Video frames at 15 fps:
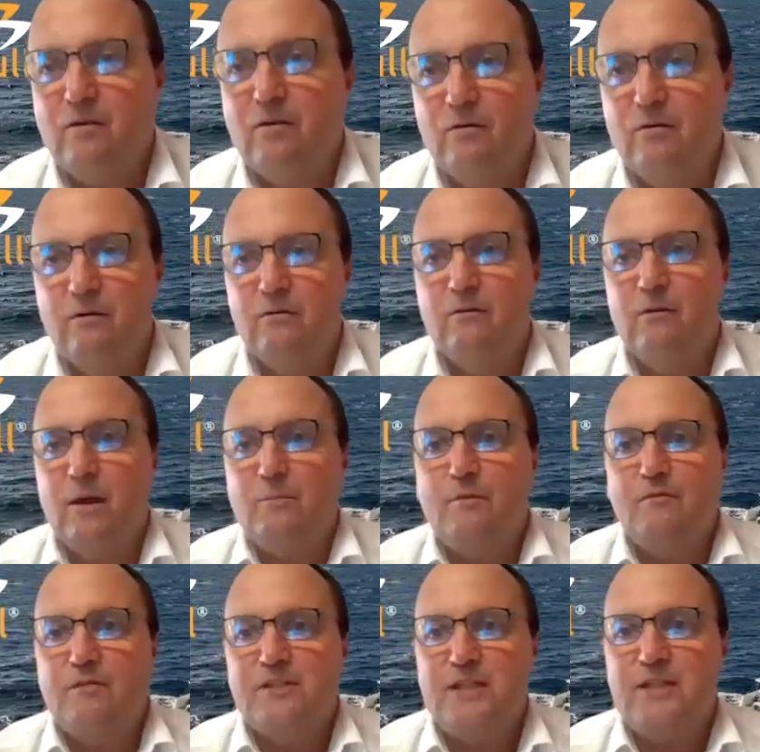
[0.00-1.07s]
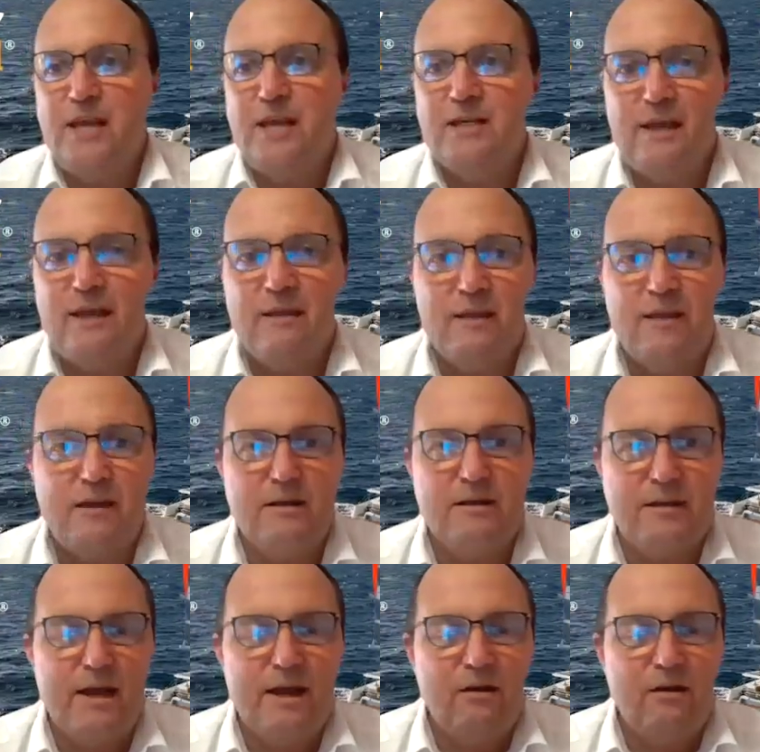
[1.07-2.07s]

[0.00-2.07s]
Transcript: good number of attendees there today,